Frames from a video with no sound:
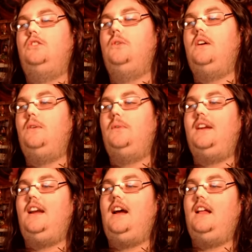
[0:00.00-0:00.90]
do a
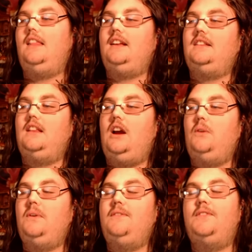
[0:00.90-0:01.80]

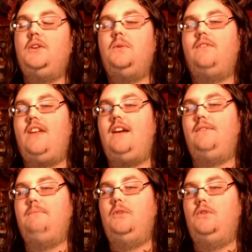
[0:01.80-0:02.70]
review of
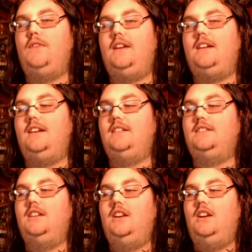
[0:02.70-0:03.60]
that movie.
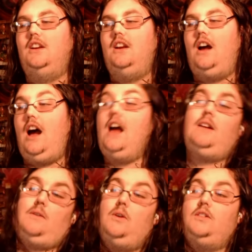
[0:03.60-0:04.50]
Because
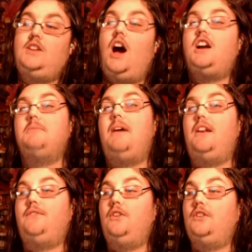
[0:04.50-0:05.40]
I could talk
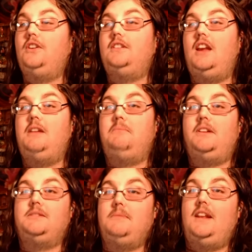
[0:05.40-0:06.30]
about it for a good 10
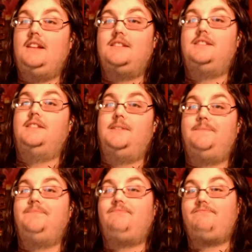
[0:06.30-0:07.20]
plus minutes.
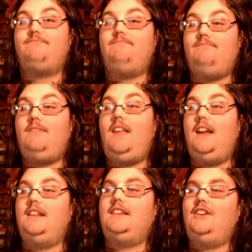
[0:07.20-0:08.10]

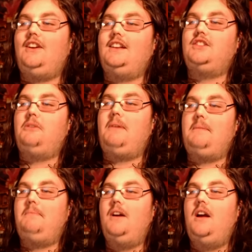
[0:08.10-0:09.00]
And tell you guys all
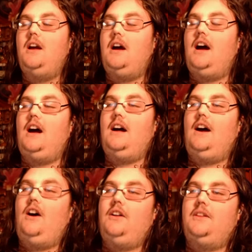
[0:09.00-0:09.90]
my...
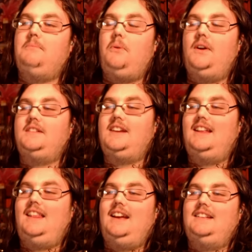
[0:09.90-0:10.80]
all the points I
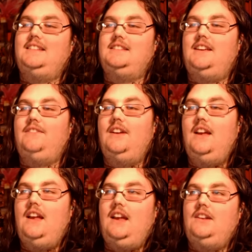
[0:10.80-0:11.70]
liked and stuff,
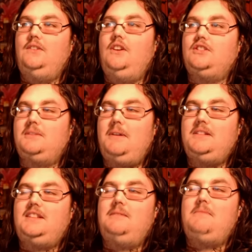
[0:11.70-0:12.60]
and who knows, I might
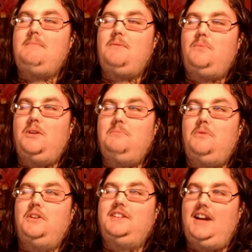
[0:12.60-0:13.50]
see it maybe one
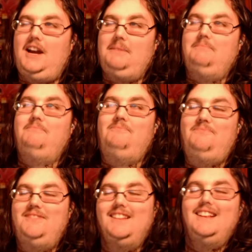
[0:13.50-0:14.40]
more time
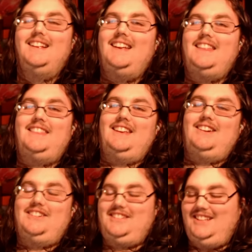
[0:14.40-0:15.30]
in
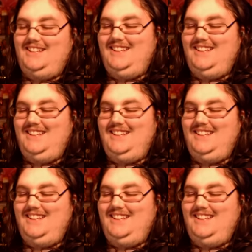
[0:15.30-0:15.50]
theaters.